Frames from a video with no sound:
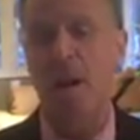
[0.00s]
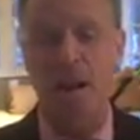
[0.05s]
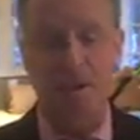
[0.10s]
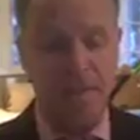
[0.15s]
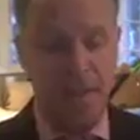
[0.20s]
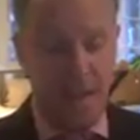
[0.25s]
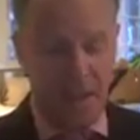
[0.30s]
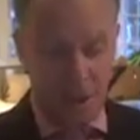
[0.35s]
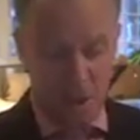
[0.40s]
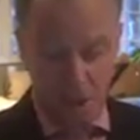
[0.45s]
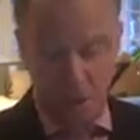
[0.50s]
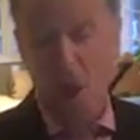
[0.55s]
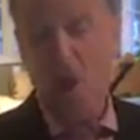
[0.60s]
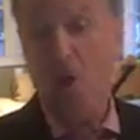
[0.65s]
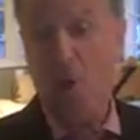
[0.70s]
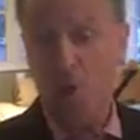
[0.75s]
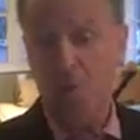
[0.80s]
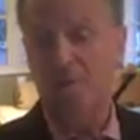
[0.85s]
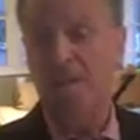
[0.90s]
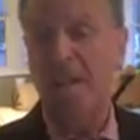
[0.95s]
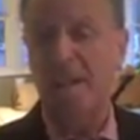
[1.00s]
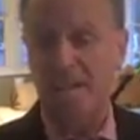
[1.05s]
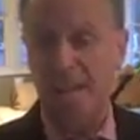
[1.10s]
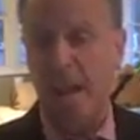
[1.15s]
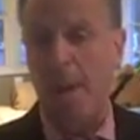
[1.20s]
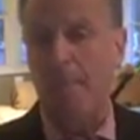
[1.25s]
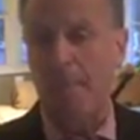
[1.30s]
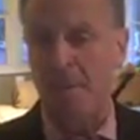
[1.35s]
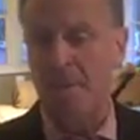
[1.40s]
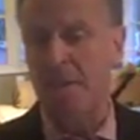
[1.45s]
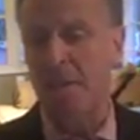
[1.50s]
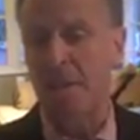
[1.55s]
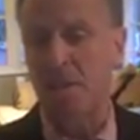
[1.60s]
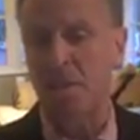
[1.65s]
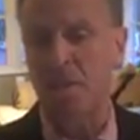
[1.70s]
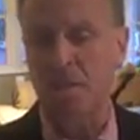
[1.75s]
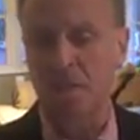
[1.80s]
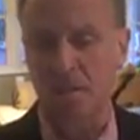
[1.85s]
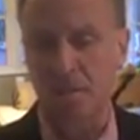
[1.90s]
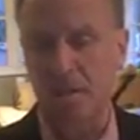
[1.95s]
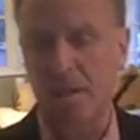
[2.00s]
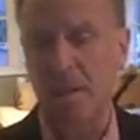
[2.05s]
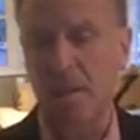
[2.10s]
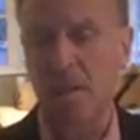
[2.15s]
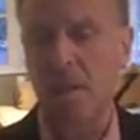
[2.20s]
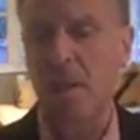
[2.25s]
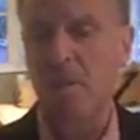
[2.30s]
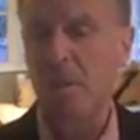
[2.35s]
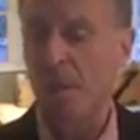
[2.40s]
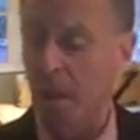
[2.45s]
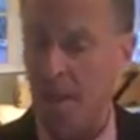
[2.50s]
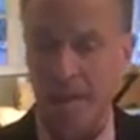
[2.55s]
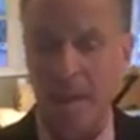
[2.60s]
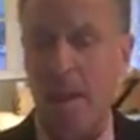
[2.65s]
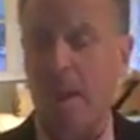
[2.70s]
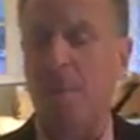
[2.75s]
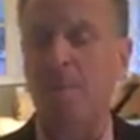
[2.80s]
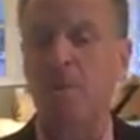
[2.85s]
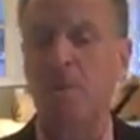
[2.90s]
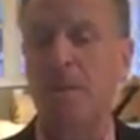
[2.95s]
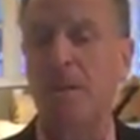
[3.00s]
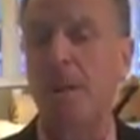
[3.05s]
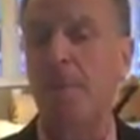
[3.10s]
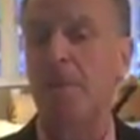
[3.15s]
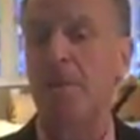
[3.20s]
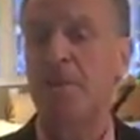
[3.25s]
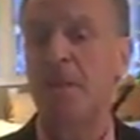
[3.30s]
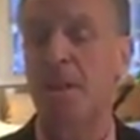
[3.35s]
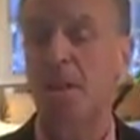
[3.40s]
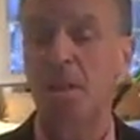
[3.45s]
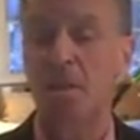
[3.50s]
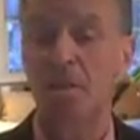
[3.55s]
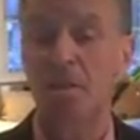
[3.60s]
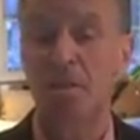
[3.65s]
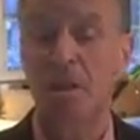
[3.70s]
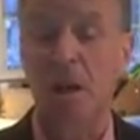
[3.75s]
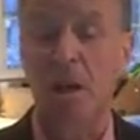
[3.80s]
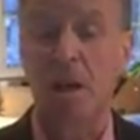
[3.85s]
that shows that that particular lien, that particular